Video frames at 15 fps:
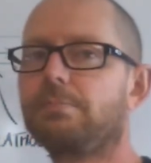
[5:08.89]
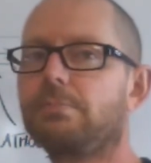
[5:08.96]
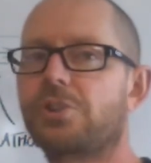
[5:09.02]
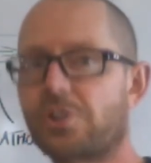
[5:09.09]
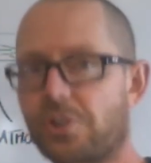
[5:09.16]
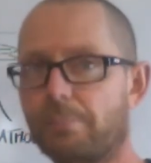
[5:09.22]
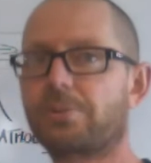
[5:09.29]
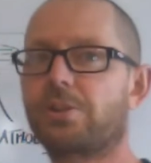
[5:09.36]

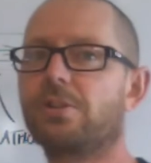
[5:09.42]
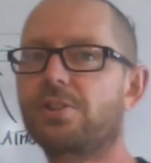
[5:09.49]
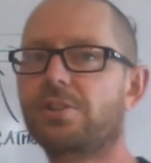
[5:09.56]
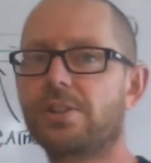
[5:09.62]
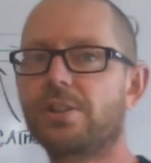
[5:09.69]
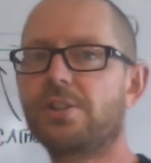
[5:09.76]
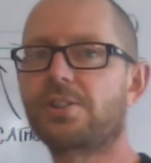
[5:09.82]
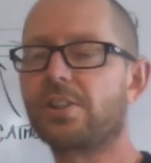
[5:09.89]

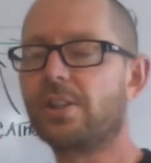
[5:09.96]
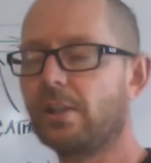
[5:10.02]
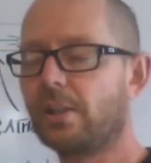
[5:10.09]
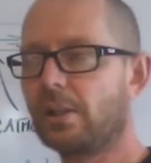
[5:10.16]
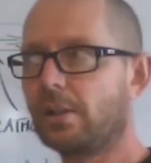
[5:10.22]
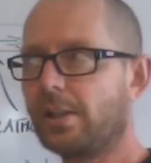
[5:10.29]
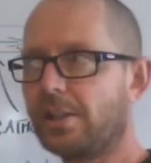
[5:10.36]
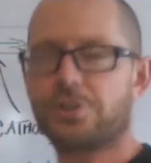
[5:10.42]
substances,
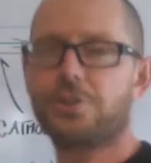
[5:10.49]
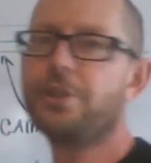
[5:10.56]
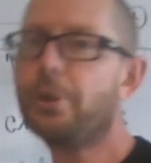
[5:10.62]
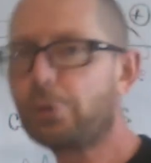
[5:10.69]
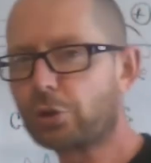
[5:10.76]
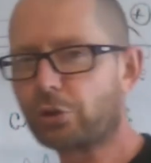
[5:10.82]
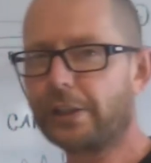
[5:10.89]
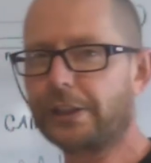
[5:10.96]
is
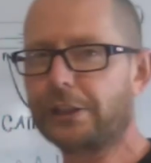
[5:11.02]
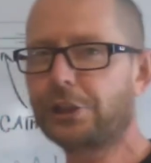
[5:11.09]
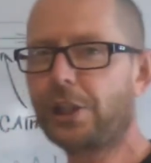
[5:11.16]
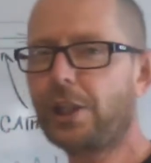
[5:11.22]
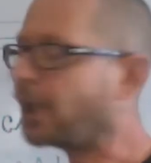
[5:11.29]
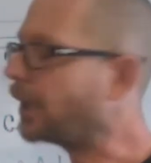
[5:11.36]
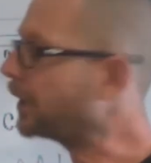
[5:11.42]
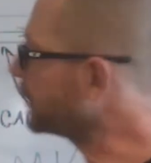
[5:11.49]
neutrally
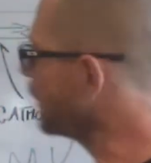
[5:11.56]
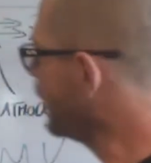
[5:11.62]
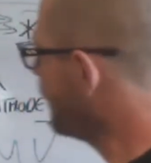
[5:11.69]
charged.